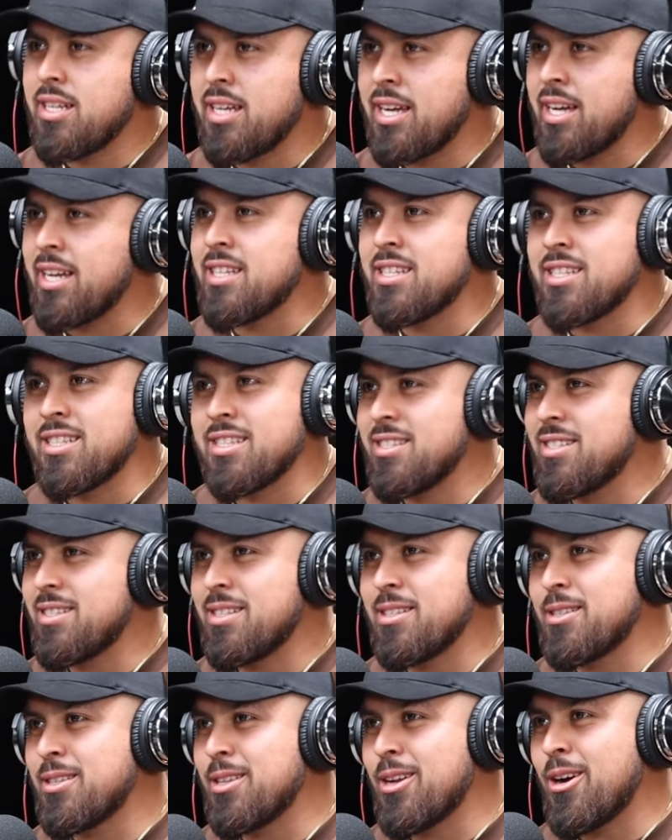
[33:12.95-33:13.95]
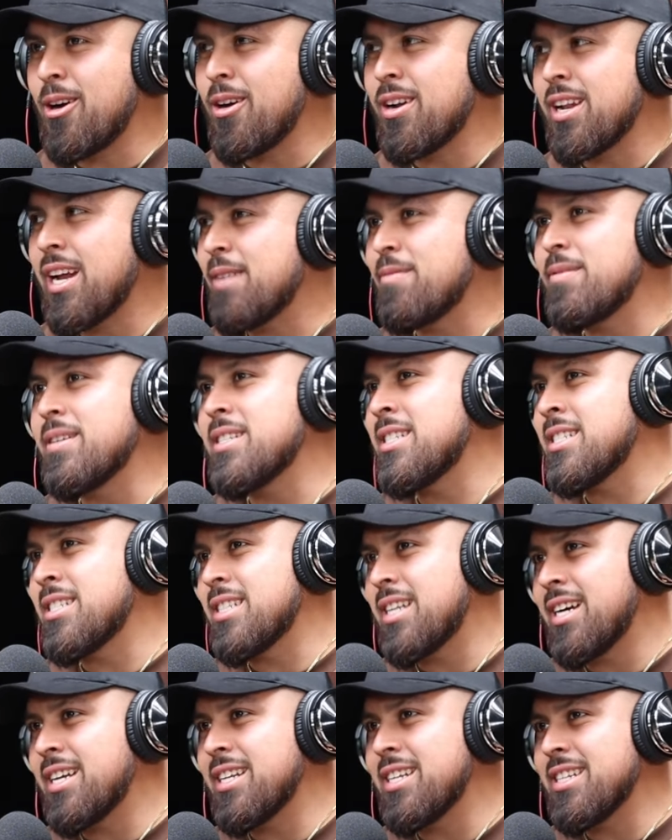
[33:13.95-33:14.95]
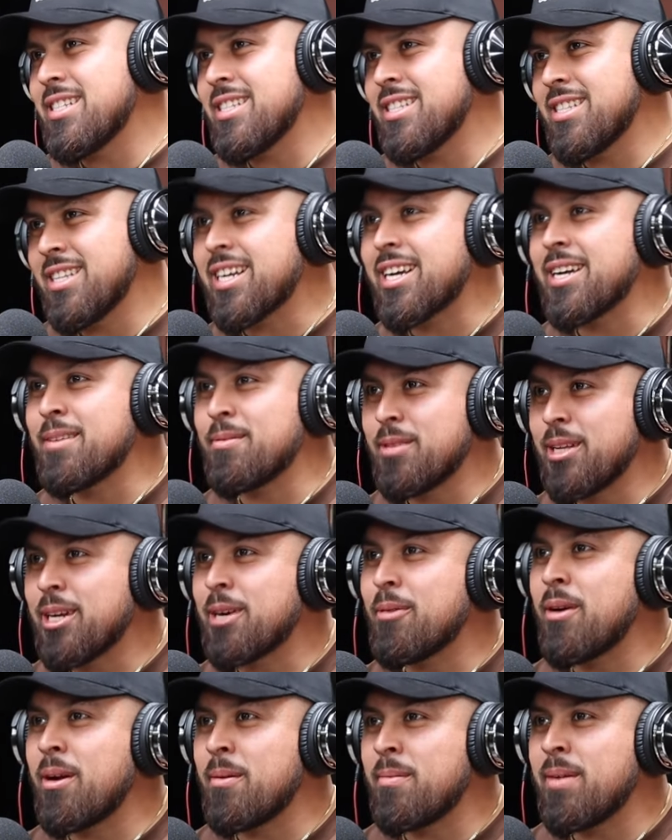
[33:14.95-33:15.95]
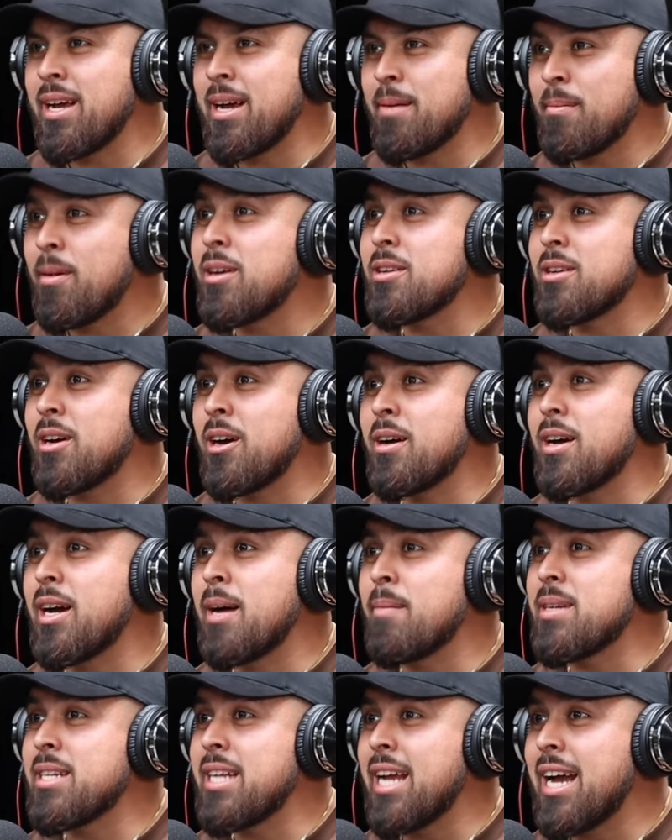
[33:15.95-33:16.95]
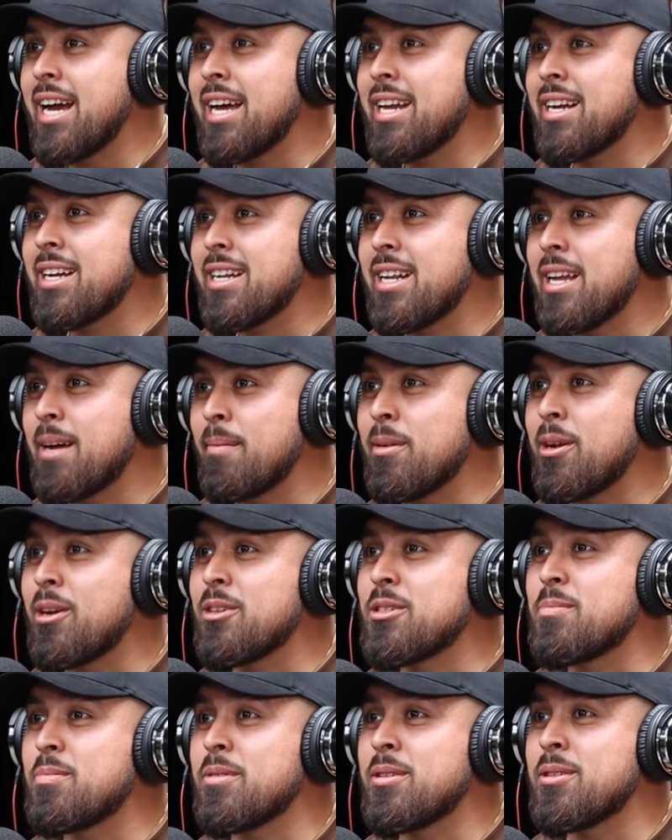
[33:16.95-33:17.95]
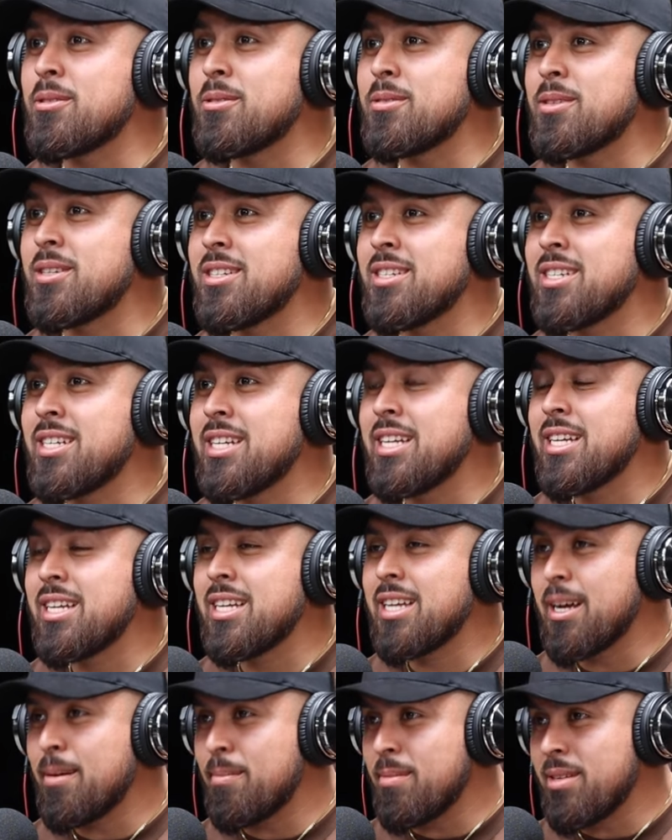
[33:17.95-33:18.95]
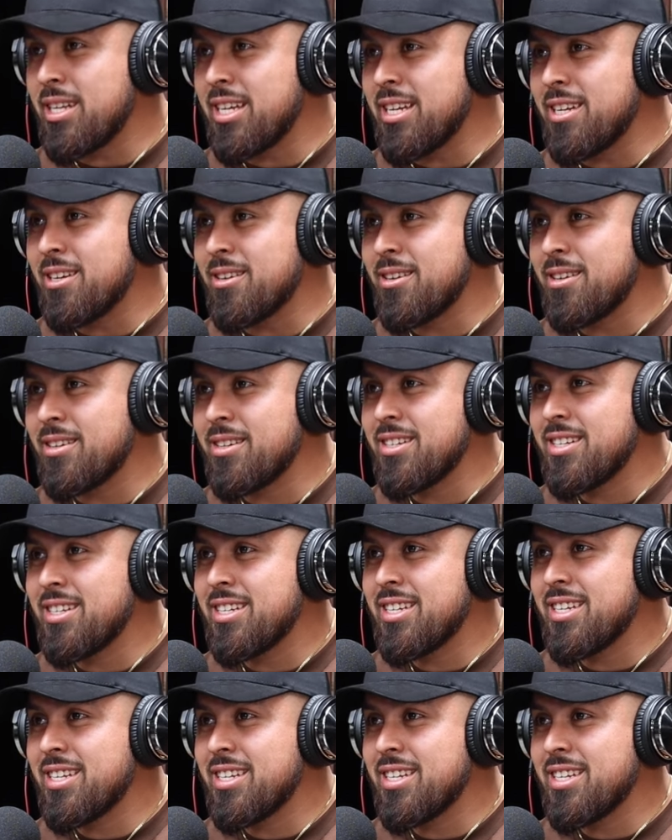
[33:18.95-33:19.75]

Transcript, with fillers: hey, our life isn't that. Look at look where I'm at. I'm on I'm a dad, I'm an entrepreneur, I'm a leader.